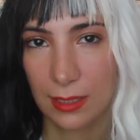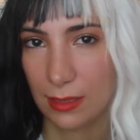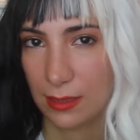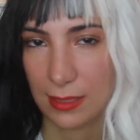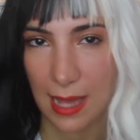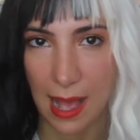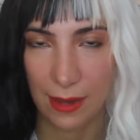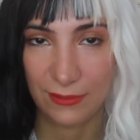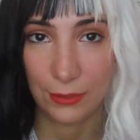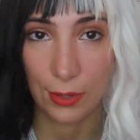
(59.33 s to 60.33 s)
There's an
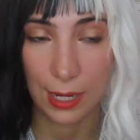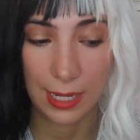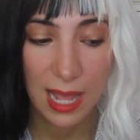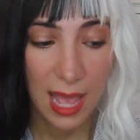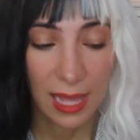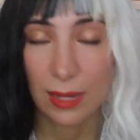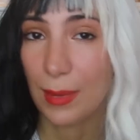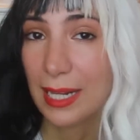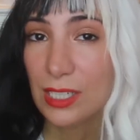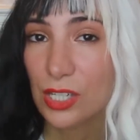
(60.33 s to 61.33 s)
ad for it. And
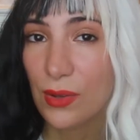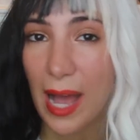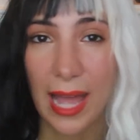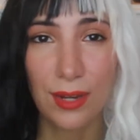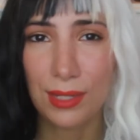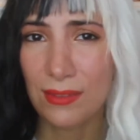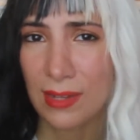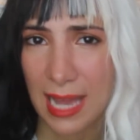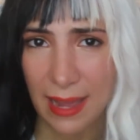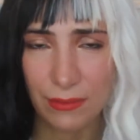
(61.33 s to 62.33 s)
mind you, I don't
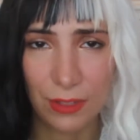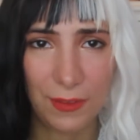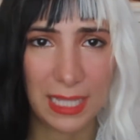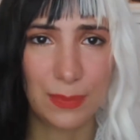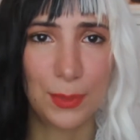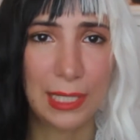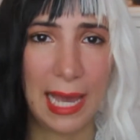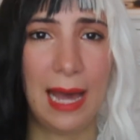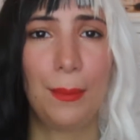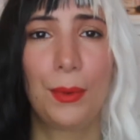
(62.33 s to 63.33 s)
even have the Facebook
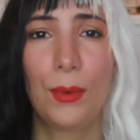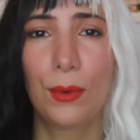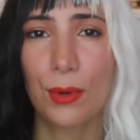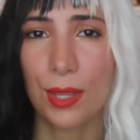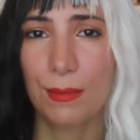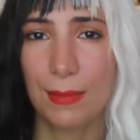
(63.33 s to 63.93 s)
app or the